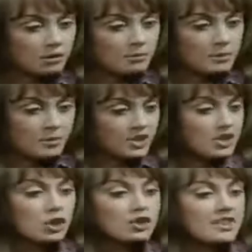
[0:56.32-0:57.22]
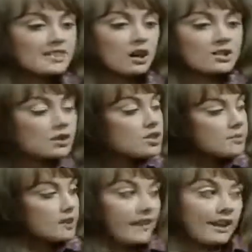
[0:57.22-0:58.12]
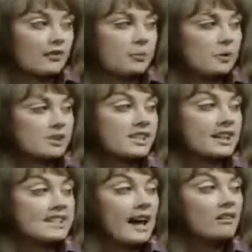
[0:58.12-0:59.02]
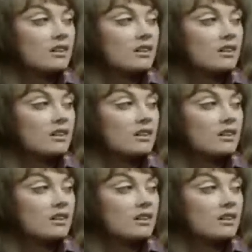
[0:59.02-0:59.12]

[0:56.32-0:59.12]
My brother's daughter hasn't got a husband, thank you for pointing it out.